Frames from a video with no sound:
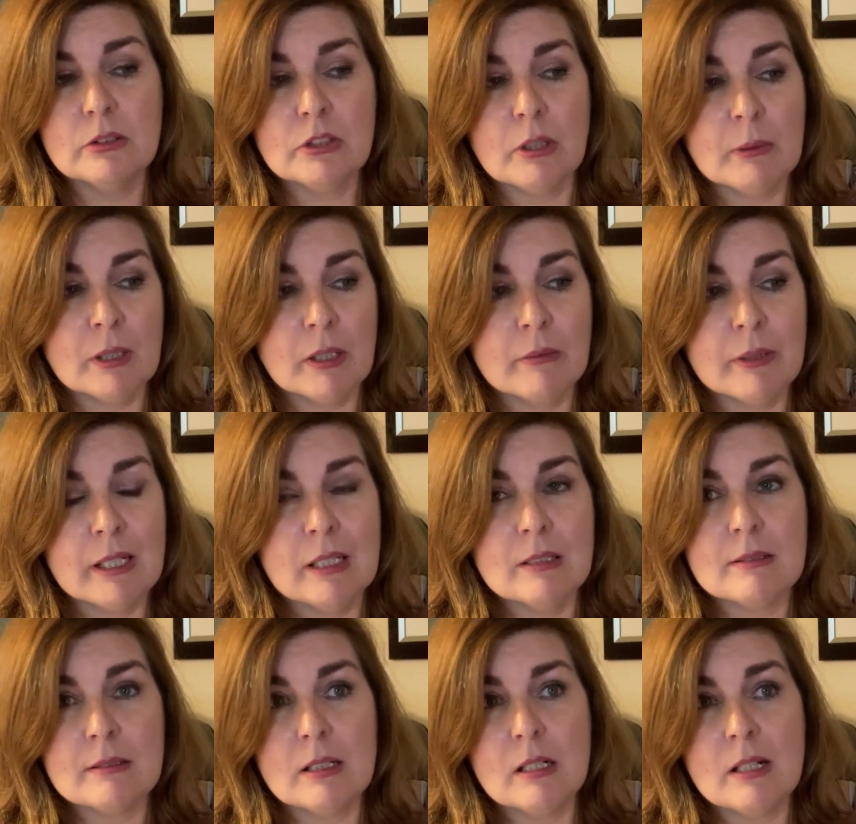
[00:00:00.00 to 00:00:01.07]
Gemini
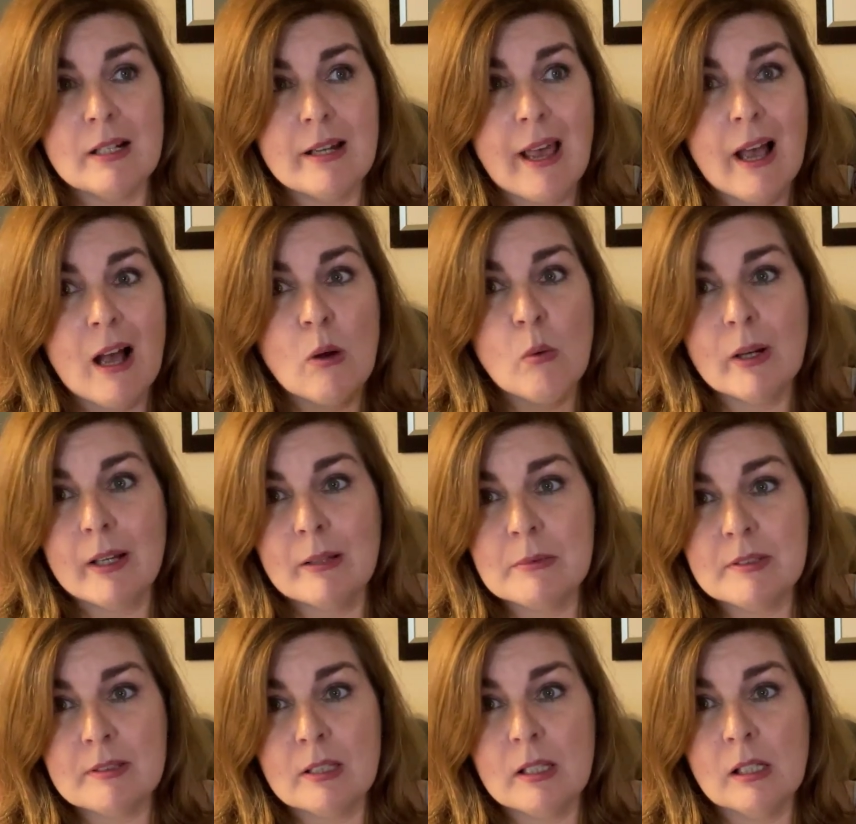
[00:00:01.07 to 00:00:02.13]
readings. Now what I'm
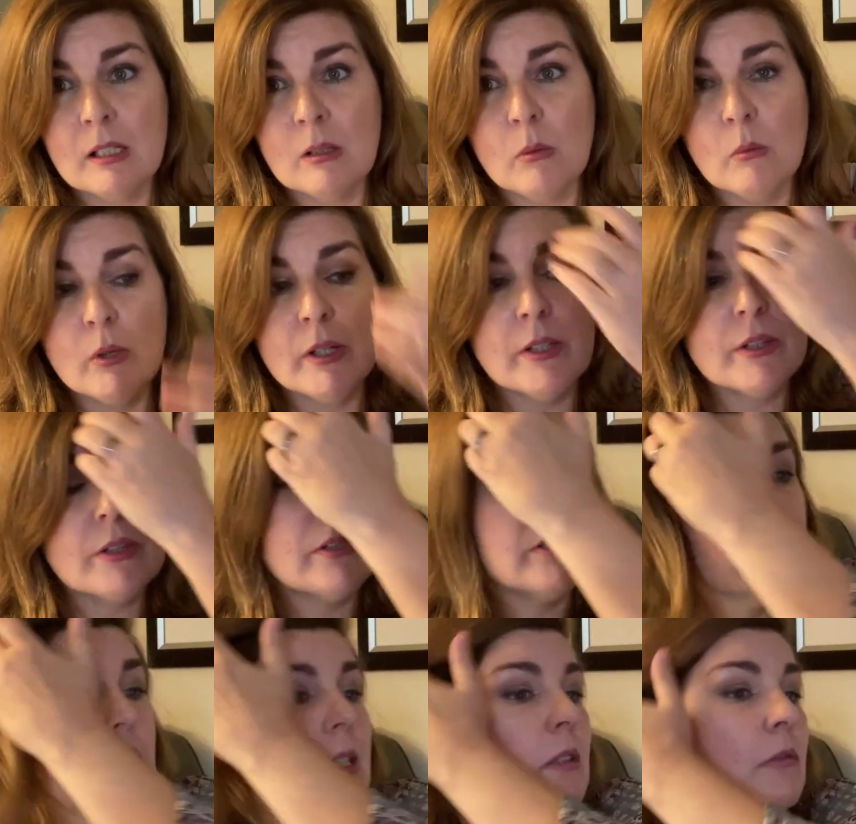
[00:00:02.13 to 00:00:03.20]
seeing with
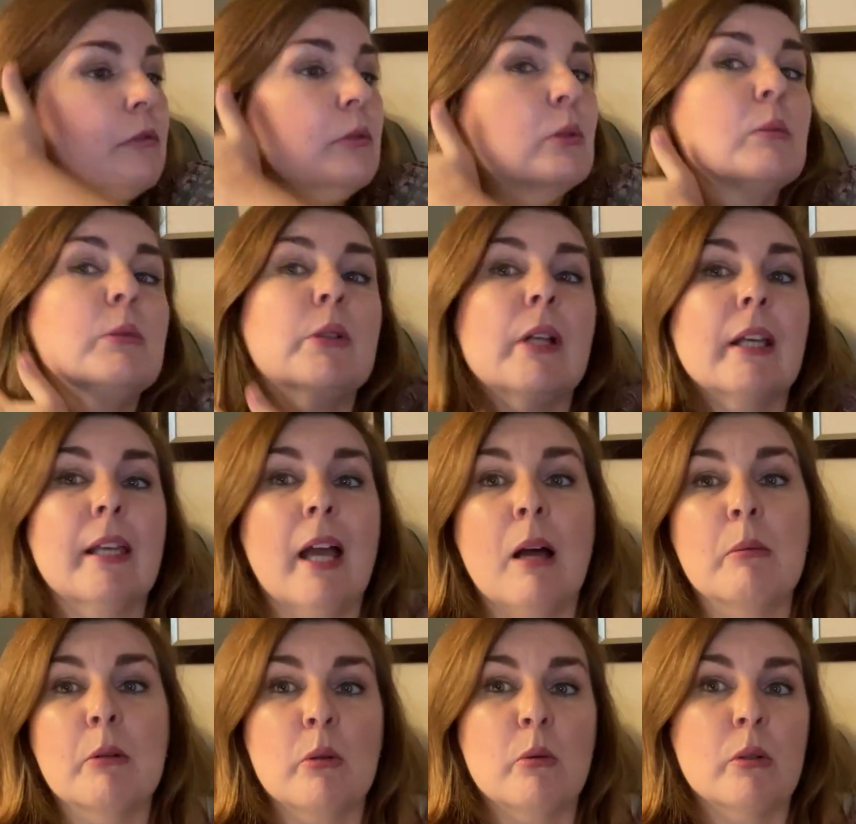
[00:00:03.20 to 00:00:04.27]
the full moon and
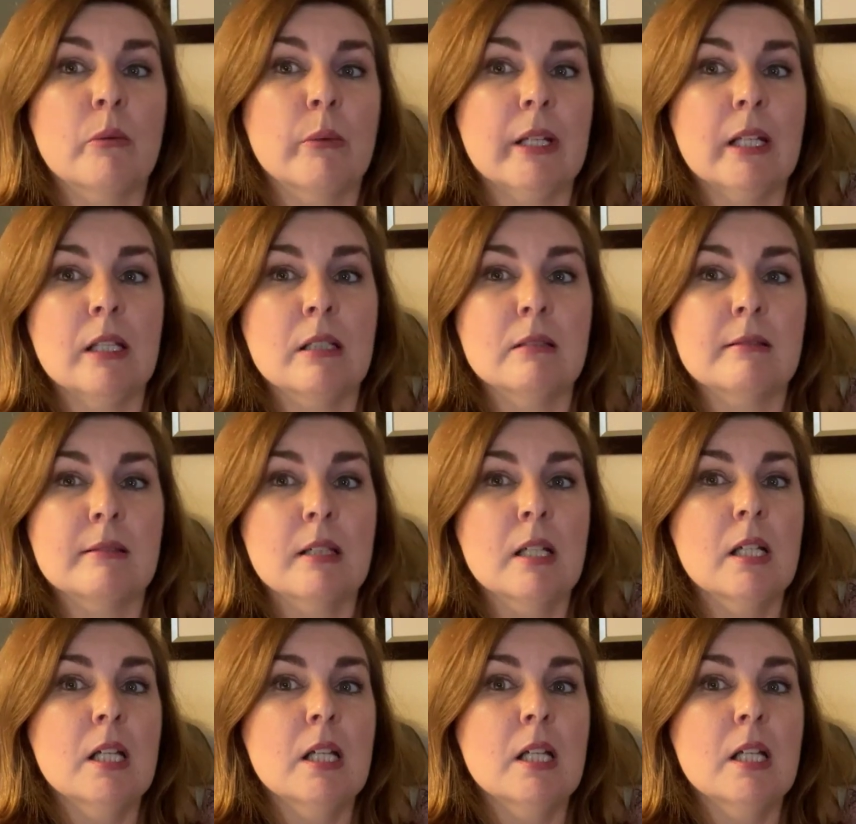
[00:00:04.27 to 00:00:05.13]
Capricorn readings,